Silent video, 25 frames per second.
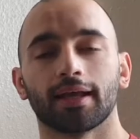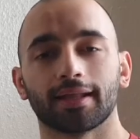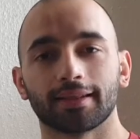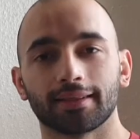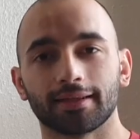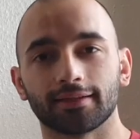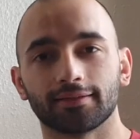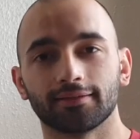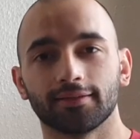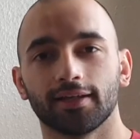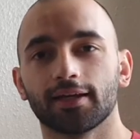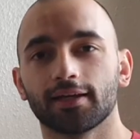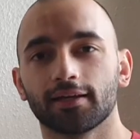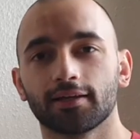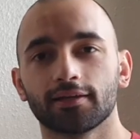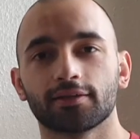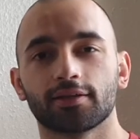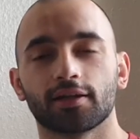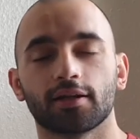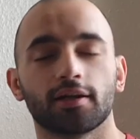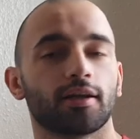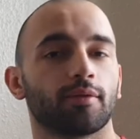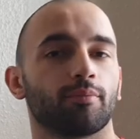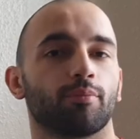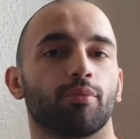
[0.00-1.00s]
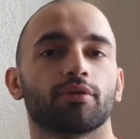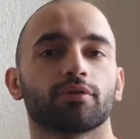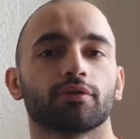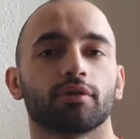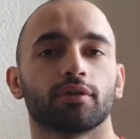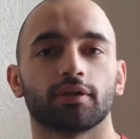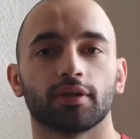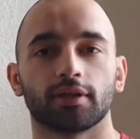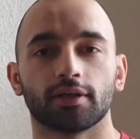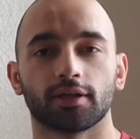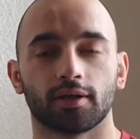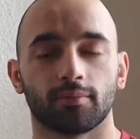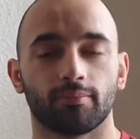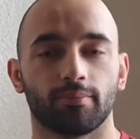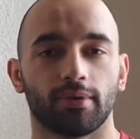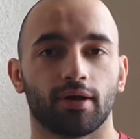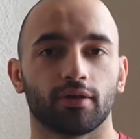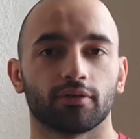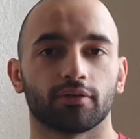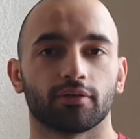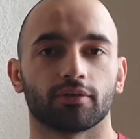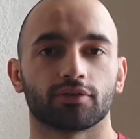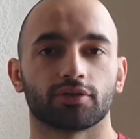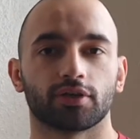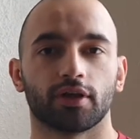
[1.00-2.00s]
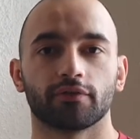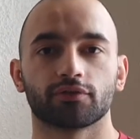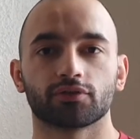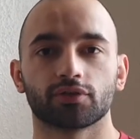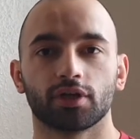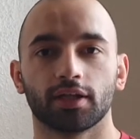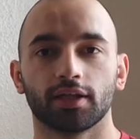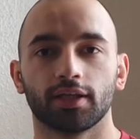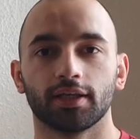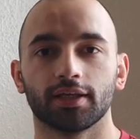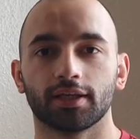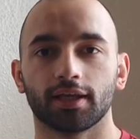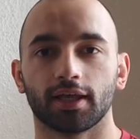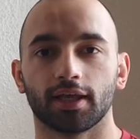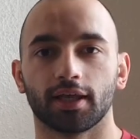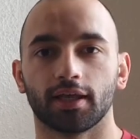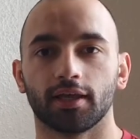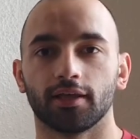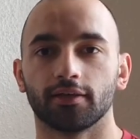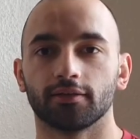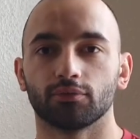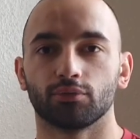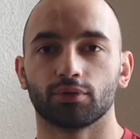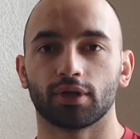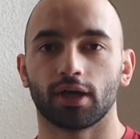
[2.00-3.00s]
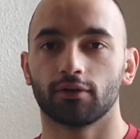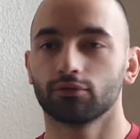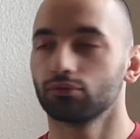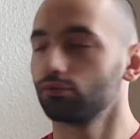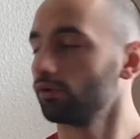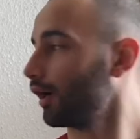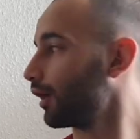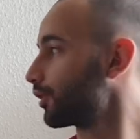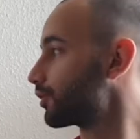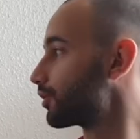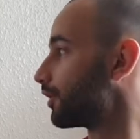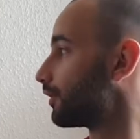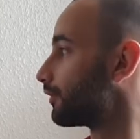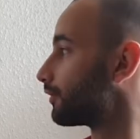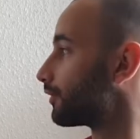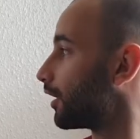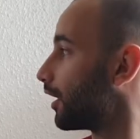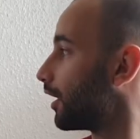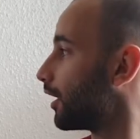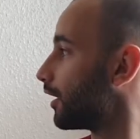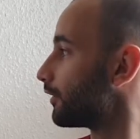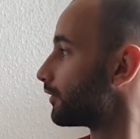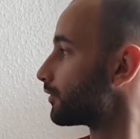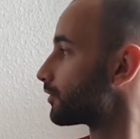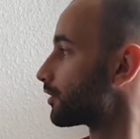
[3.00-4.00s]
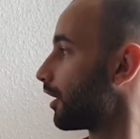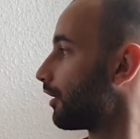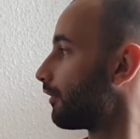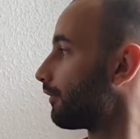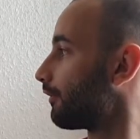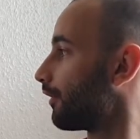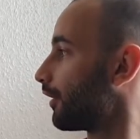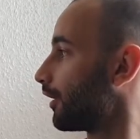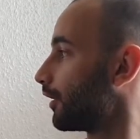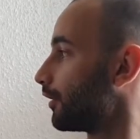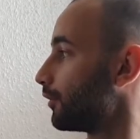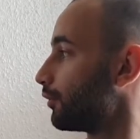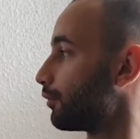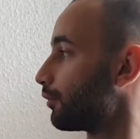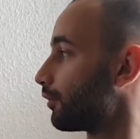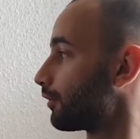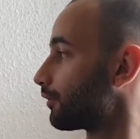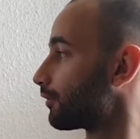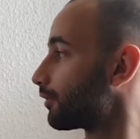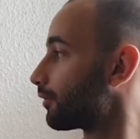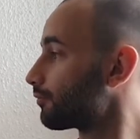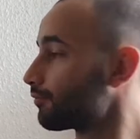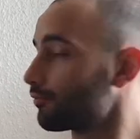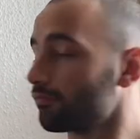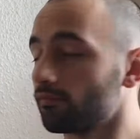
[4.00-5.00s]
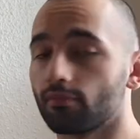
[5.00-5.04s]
The second really important thing about strength training is we have to address strength endurance.